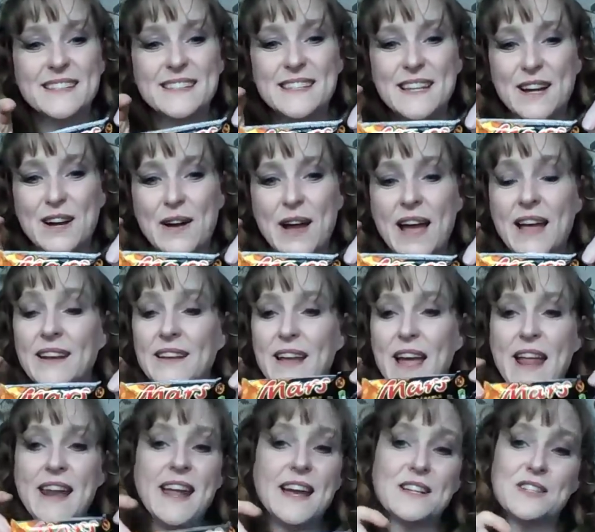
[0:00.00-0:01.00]
So, and,
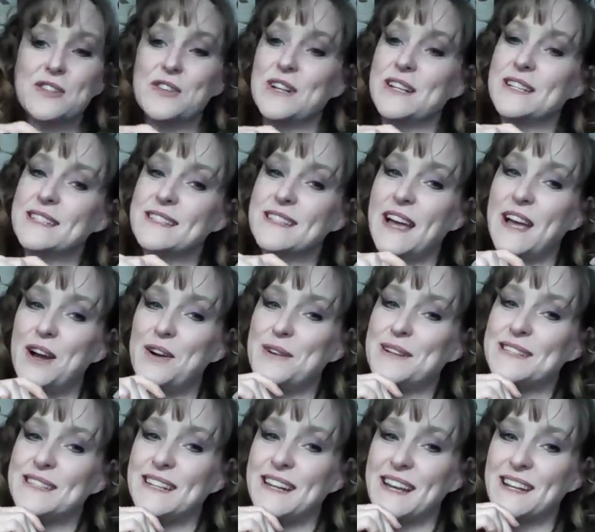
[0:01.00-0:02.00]
and extras, I
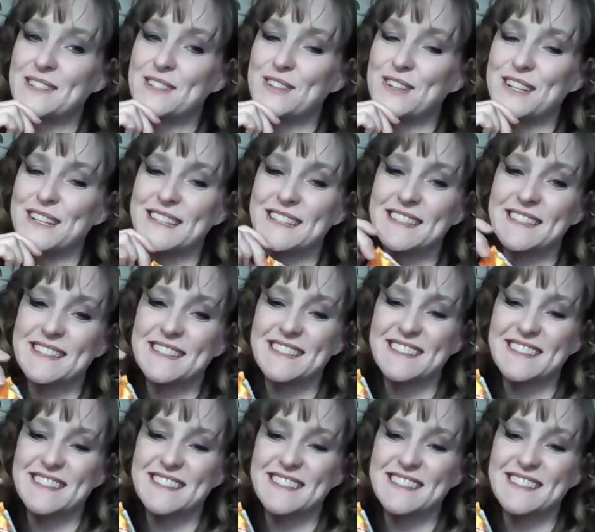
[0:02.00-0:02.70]
always send extras.